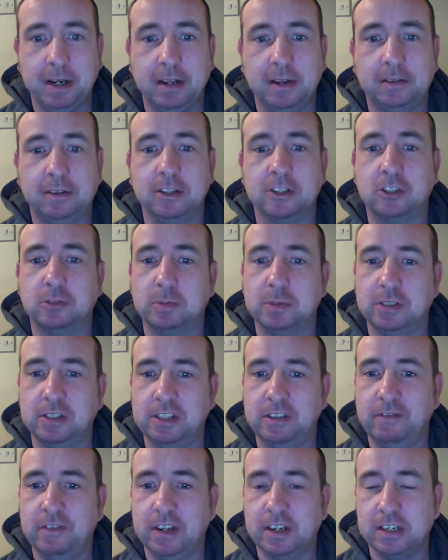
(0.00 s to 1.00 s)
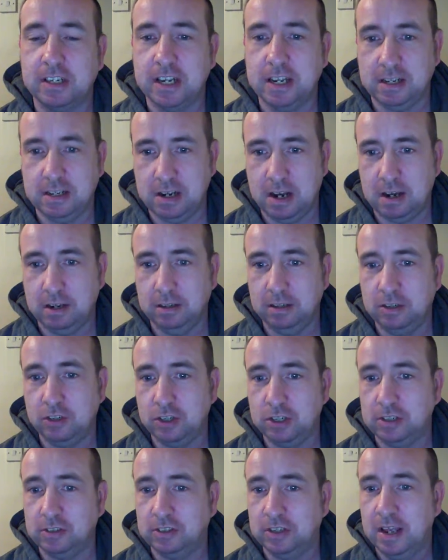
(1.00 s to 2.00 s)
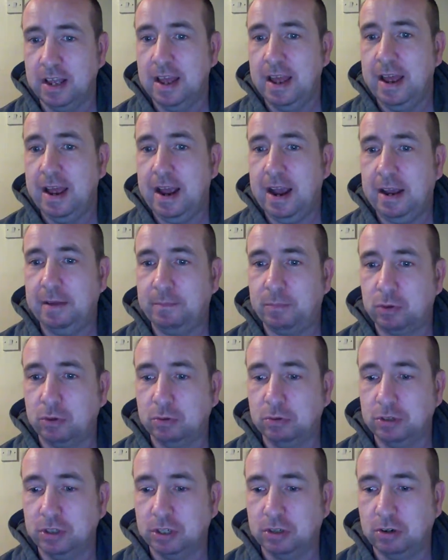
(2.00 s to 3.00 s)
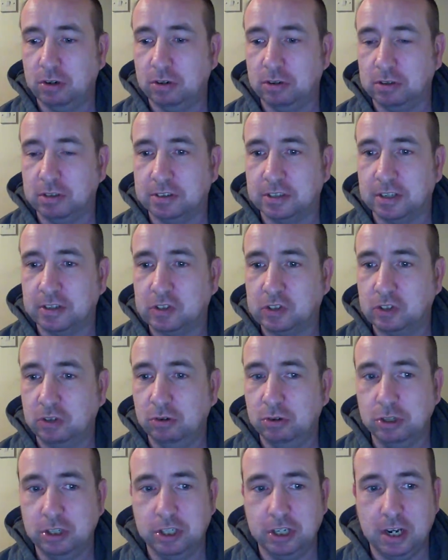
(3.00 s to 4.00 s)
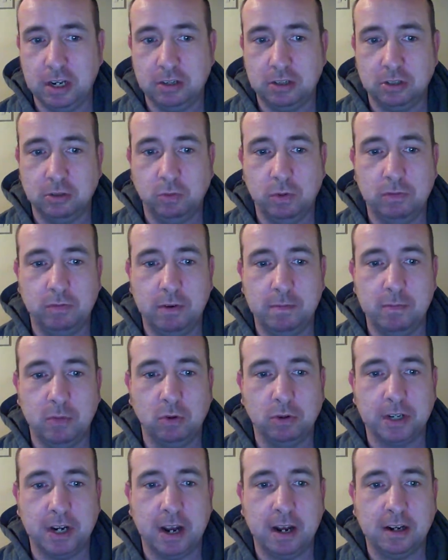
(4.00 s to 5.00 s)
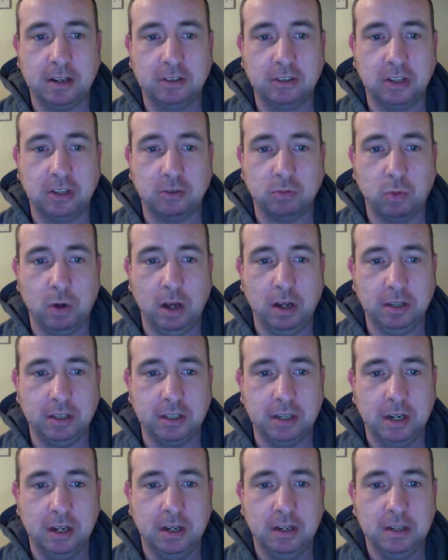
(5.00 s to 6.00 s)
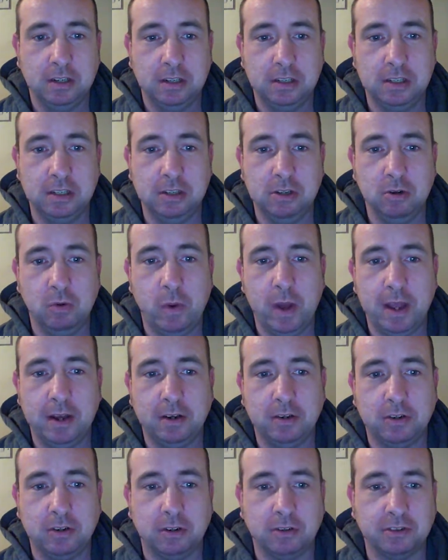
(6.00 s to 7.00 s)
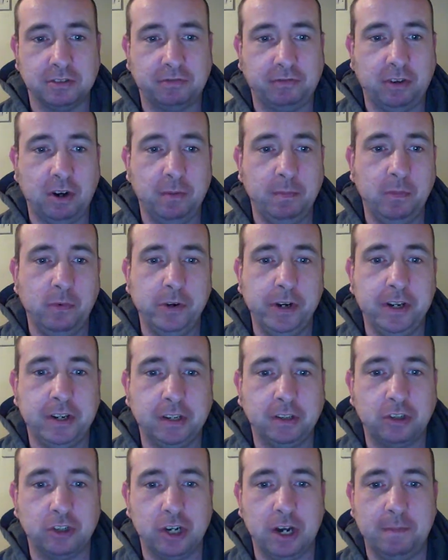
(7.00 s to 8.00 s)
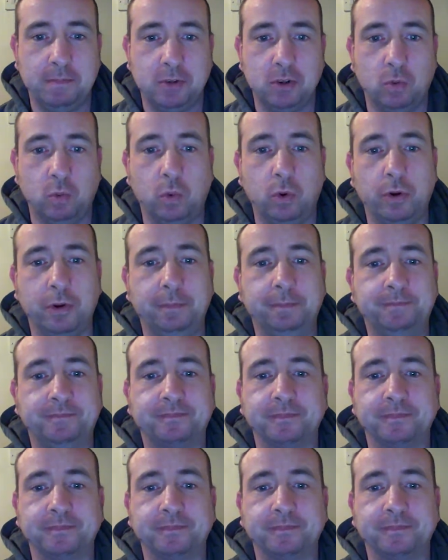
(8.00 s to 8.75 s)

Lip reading: the specific technologies and protocols associated with remote access. What DUN does. From reading chapter 1,